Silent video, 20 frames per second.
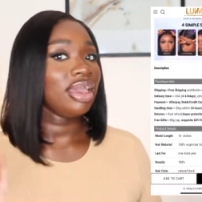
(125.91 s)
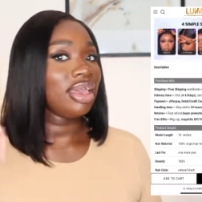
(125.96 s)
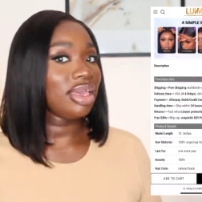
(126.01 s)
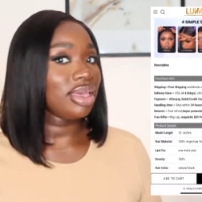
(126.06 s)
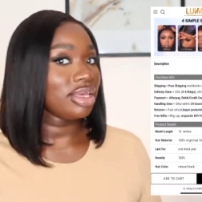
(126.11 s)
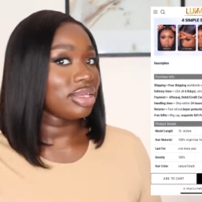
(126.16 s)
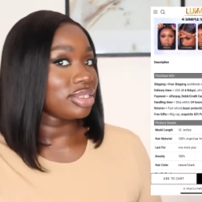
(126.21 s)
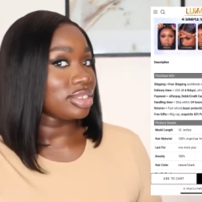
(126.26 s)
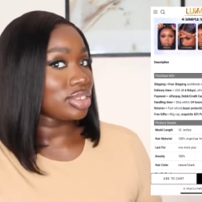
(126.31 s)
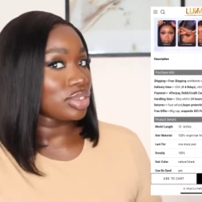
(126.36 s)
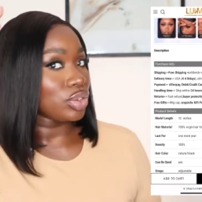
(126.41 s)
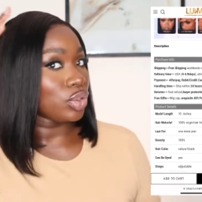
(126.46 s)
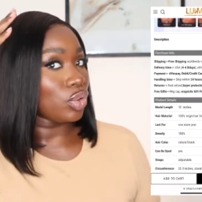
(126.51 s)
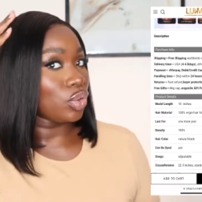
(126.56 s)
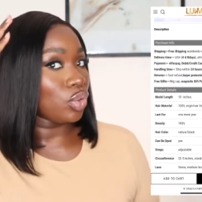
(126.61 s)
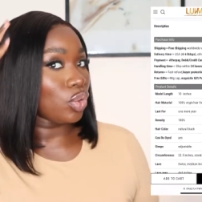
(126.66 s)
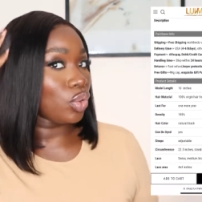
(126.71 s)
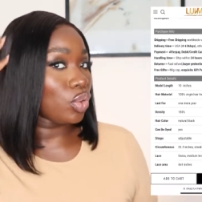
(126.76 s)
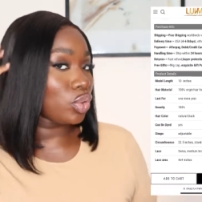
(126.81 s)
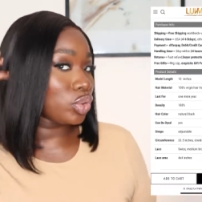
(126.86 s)
it's
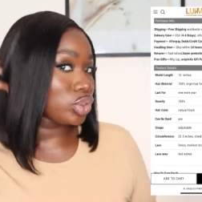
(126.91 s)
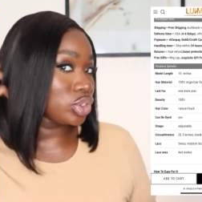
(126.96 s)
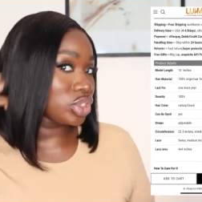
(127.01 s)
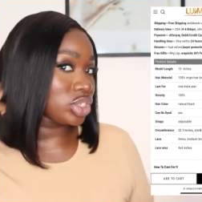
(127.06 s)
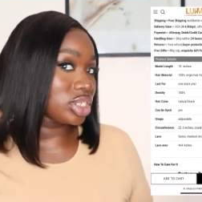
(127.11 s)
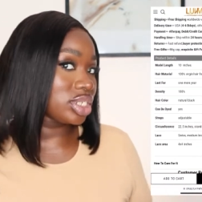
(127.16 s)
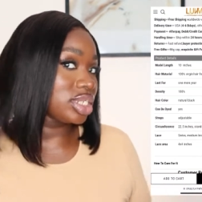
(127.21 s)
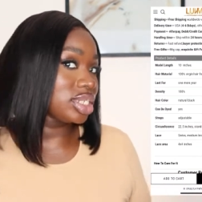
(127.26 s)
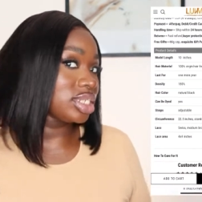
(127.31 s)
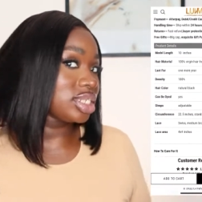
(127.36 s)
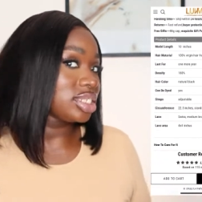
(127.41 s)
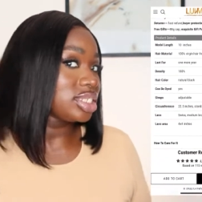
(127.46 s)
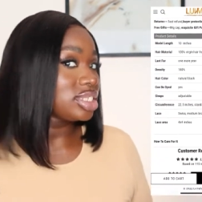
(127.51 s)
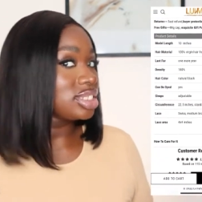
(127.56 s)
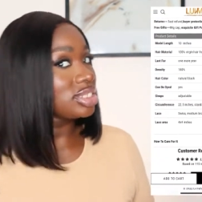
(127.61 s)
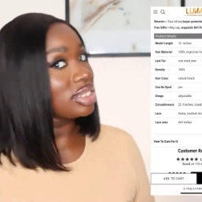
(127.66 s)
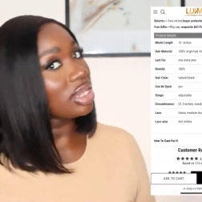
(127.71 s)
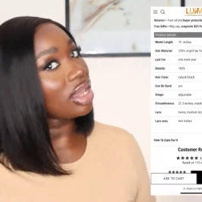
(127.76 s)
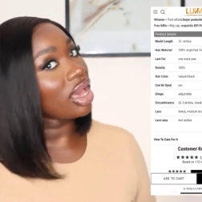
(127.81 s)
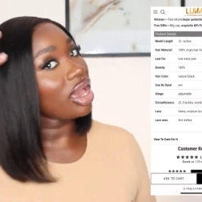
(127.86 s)

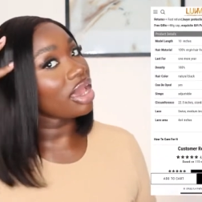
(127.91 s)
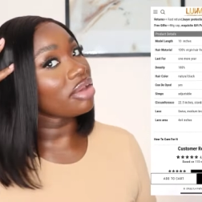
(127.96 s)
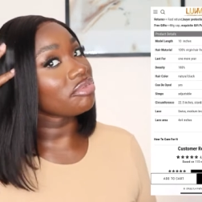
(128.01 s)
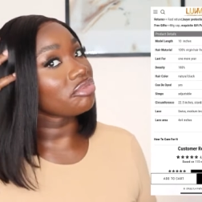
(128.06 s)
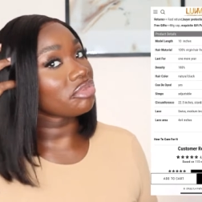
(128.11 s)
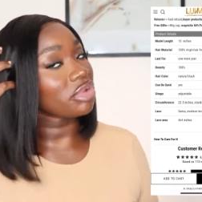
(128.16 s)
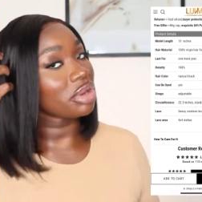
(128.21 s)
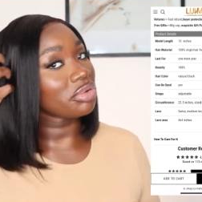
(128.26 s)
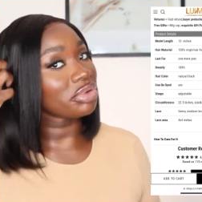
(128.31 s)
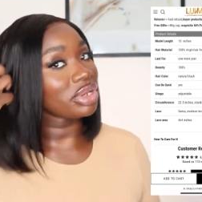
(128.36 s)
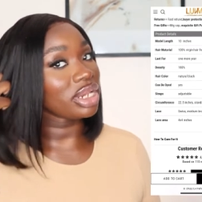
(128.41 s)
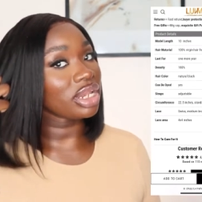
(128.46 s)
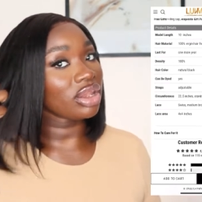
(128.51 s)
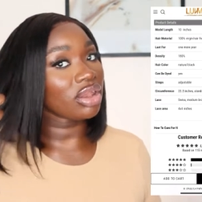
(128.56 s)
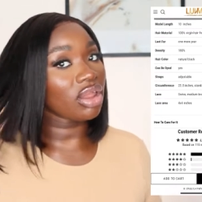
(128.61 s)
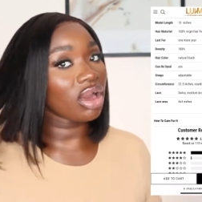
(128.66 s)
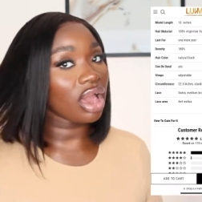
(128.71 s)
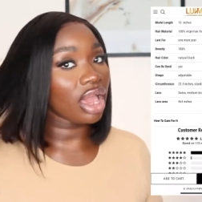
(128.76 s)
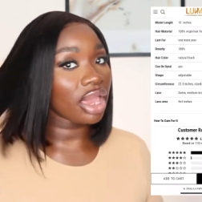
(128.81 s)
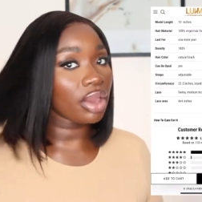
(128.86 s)
gorgeous like very
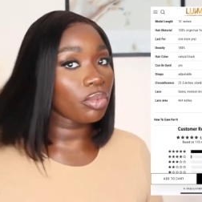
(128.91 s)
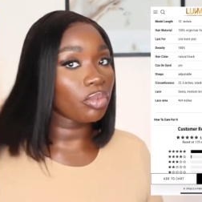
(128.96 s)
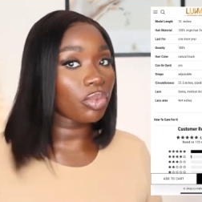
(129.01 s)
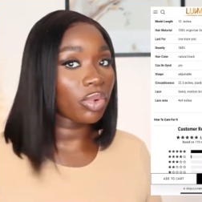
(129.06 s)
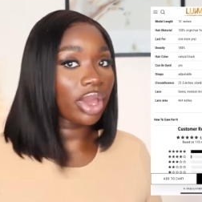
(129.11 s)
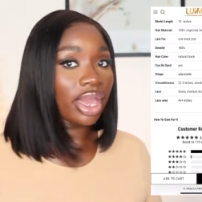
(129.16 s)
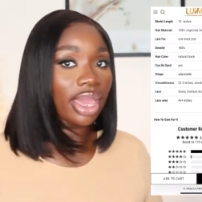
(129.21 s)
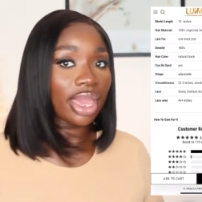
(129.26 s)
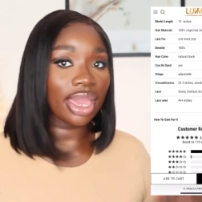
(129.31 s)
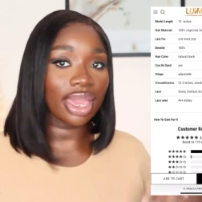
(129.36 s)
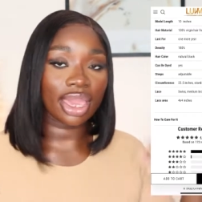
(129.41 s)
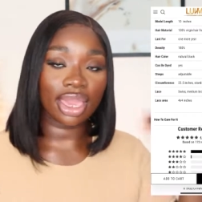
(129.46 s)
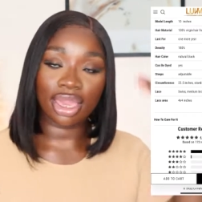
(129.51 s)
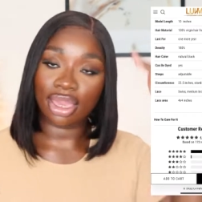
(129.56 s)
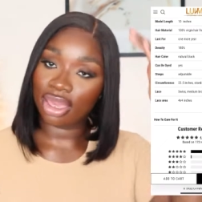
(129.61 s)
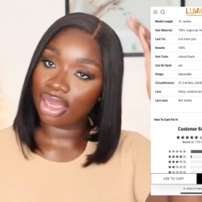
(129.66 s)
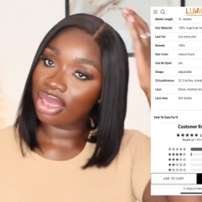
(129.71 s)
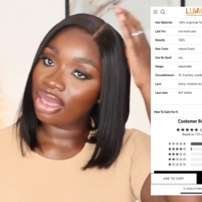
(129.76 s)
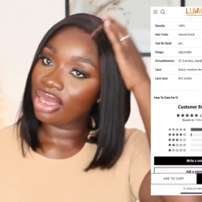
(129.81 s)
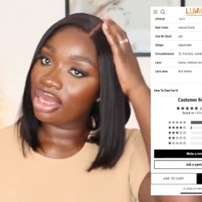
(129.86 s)
lightweight
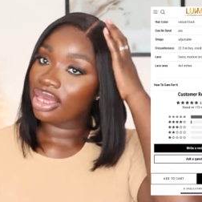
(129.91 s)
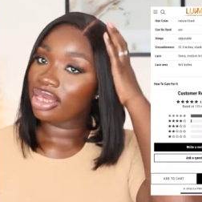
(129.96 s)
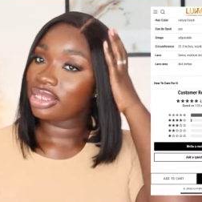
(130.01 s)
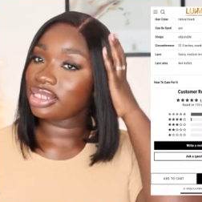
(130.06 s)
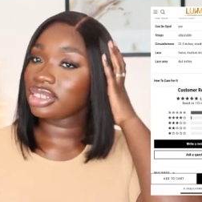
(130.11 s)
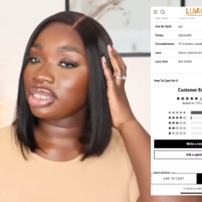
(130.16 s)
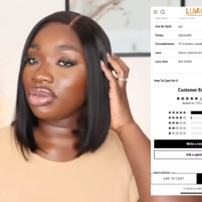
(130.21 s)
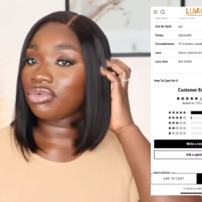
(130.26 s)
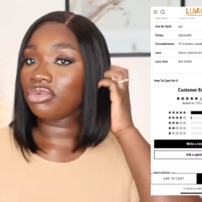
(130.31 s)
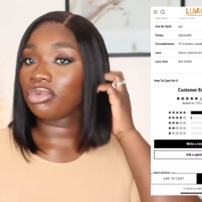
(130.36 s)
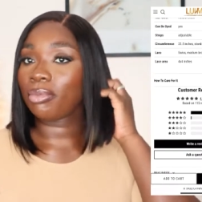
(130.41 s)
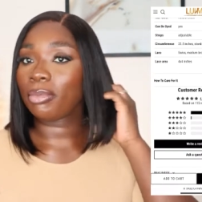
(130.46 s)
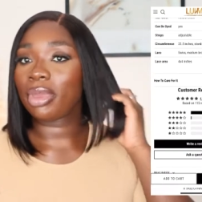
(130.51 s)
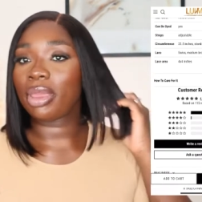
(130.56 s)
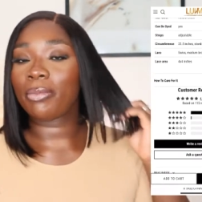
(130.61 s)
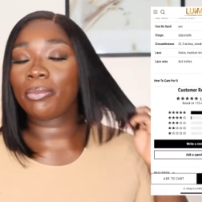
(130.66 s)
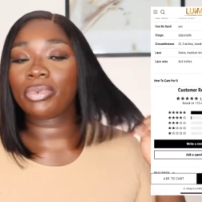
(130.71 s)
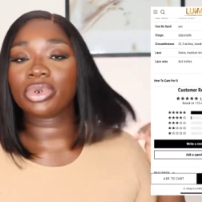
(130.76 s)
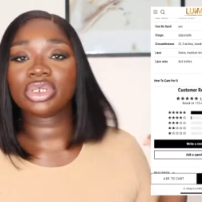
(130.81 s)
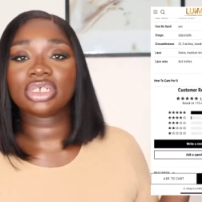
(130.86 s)
it's giving me
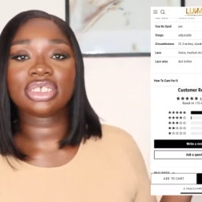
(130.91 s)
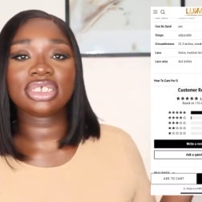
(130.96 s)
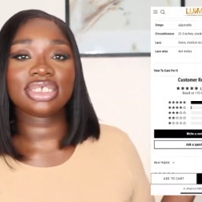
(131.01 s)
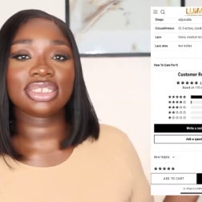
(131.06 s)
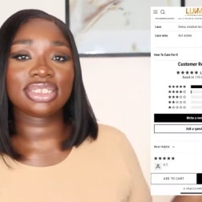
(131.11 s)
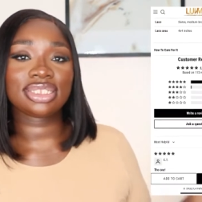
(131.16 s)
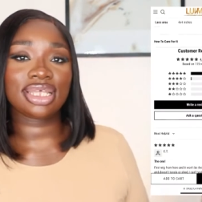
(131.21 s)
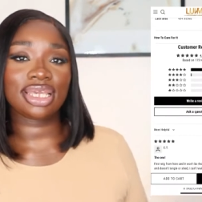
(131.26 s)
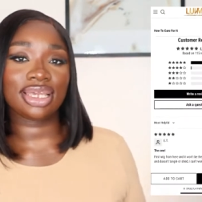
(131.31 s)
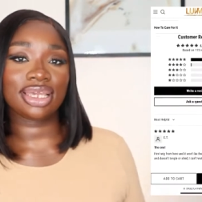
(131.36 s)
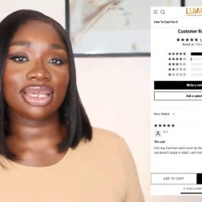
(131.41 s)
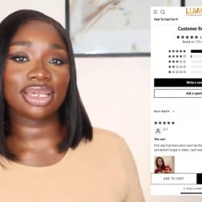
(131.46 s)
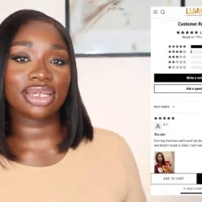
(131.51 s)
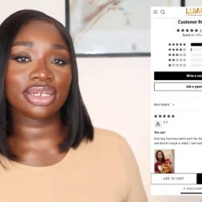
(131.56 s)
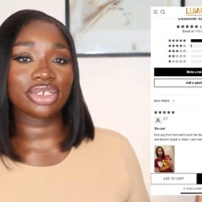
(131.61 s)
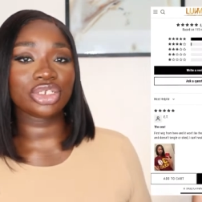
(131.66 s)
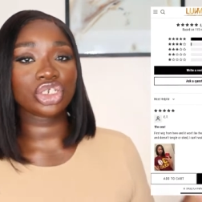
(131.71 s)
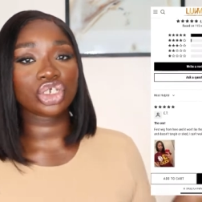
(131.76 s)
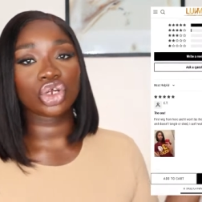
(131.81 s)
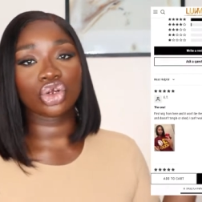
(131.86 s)

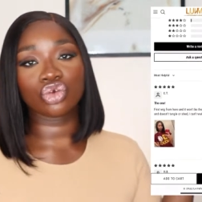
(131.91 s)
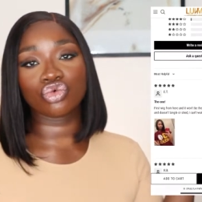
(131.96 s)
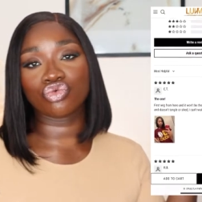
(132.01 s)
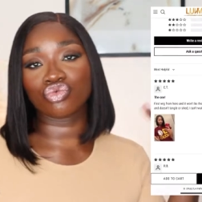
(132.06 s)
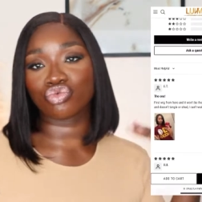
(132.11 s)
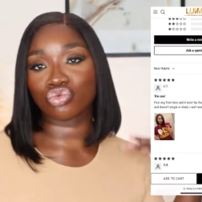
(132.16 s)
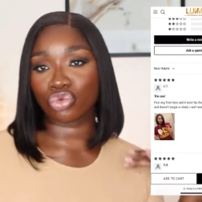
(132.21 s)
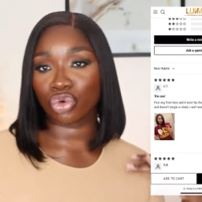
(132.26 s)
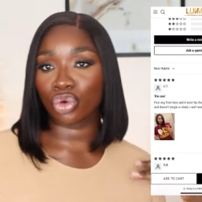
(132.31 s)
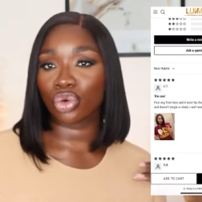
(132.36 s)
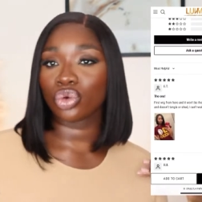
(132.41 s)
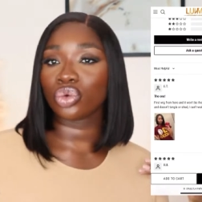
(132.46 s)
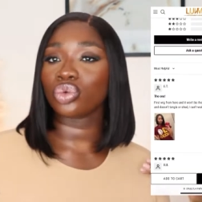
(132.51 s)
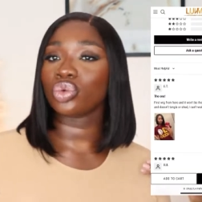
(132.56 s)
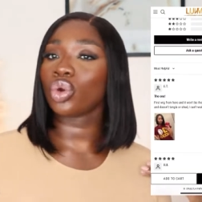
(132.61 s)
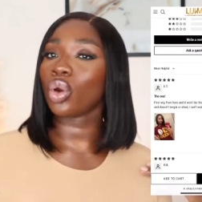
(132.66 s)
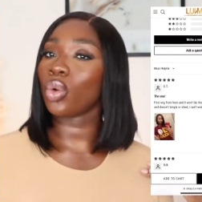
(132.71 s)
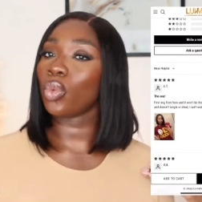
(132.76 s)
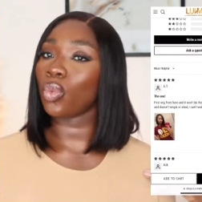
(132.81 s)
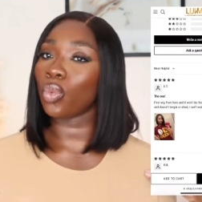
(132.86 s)
prestige
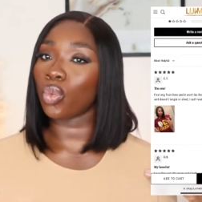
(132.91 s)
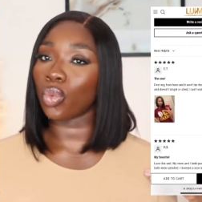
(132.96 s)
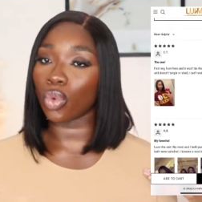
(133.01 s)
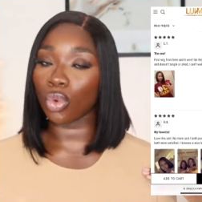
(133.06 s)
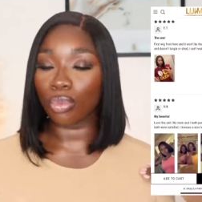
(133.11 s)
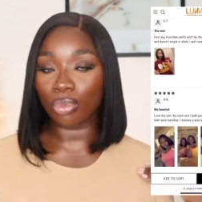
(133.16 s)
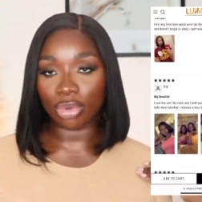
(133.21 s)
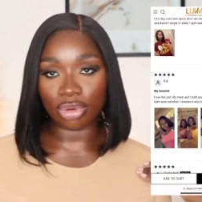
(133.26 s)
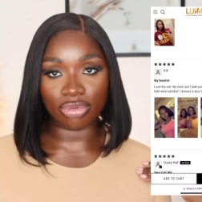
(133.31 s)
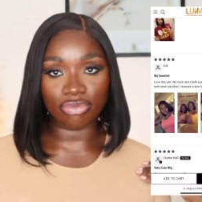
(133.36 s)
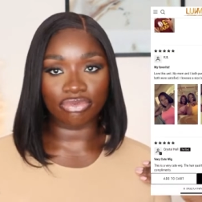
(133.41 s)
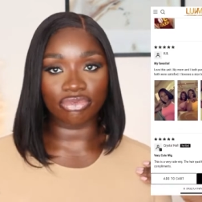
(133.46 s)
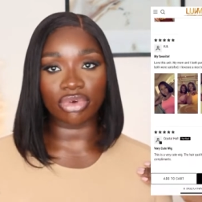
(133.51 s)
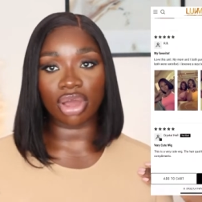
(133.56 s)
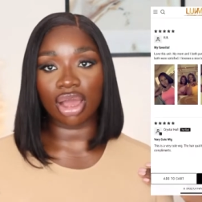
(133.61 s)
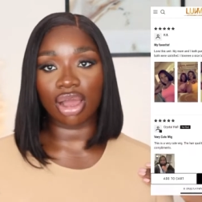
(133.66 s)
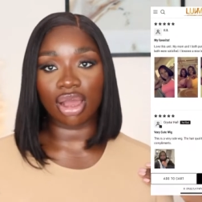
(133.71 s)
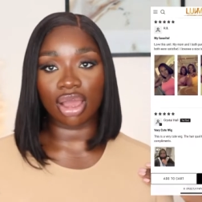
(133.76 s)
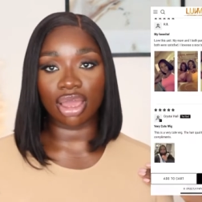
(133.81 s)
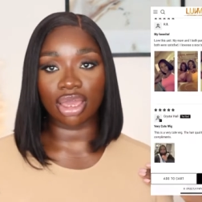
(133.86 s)
grown woman
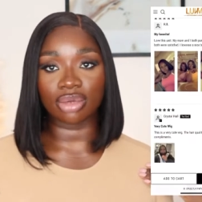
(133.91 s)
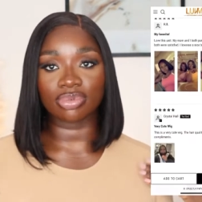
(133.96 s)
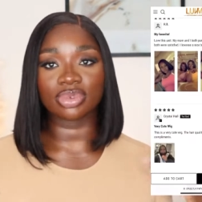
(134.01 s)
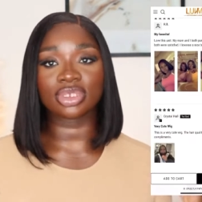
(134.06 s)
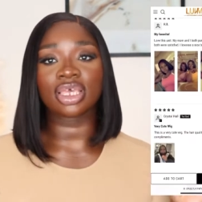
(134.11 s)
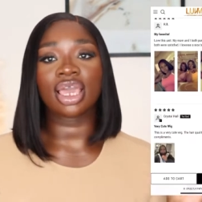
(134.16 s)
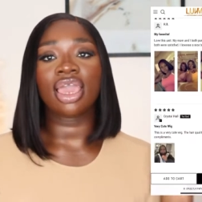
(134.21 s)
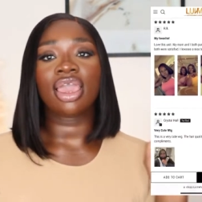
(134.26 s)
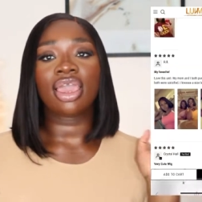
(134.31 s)
vibes